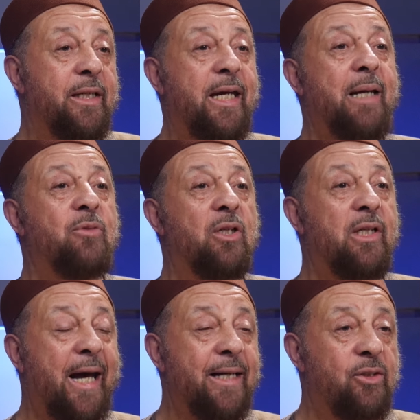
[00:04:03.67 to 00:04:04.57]
came the
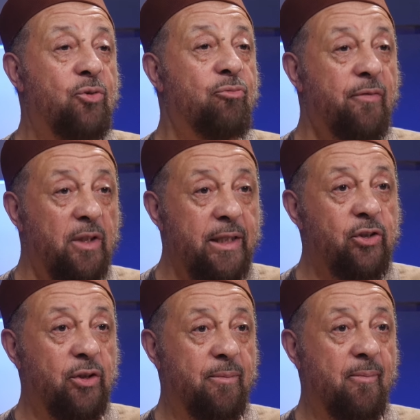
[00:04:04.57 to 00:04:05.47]
last
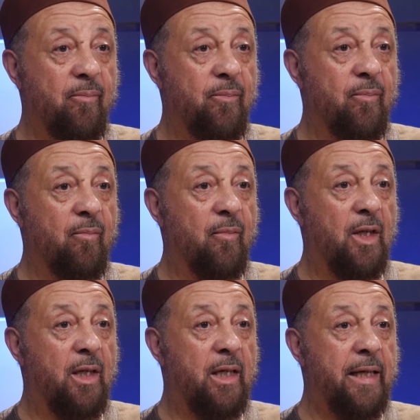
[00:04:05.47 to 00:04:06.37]
revelation.
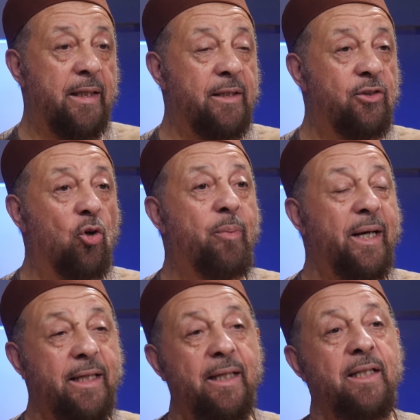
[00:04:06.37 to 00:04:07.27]
And so
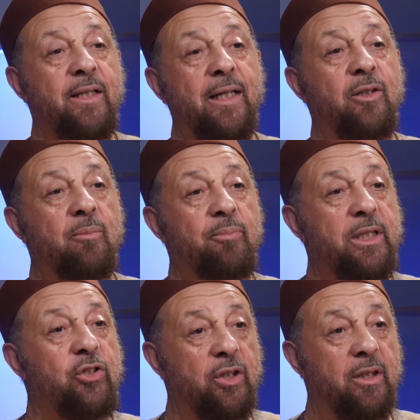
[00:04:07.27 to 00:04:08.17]
by getting that
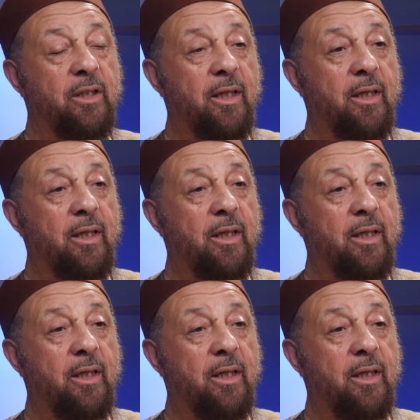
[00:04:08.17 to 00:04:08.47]
completion,